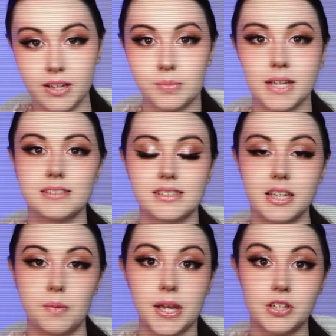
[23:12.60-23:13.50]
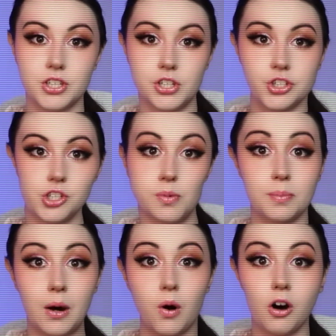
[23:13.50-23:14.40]
Which, if you don't know, Crowd
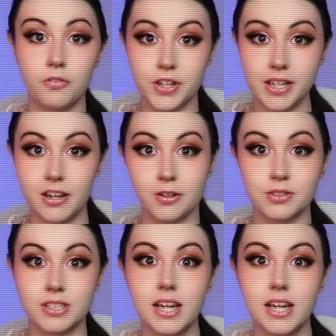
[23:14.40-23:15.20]
Justice is where Dissociated